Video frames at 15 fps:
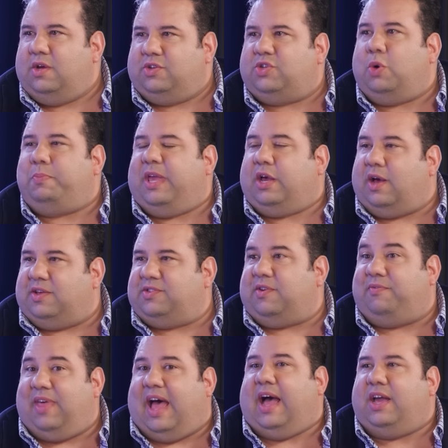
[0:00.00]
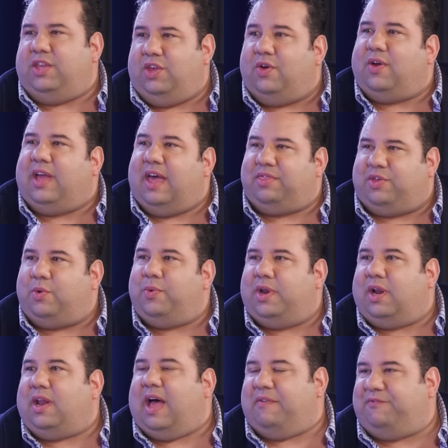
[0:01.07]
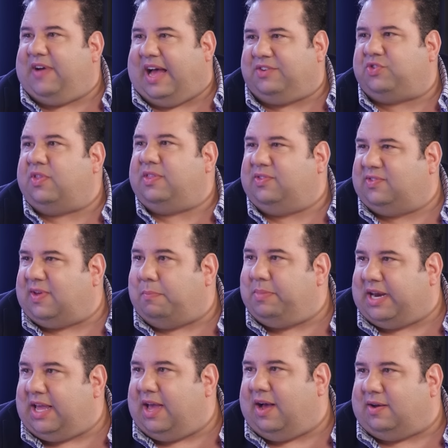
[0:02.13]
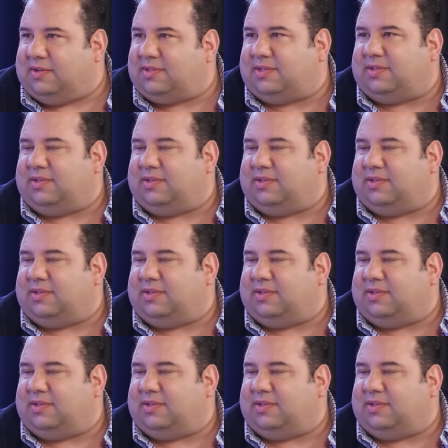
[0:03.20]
So because of that, you could get through it a lot faster than somebody else.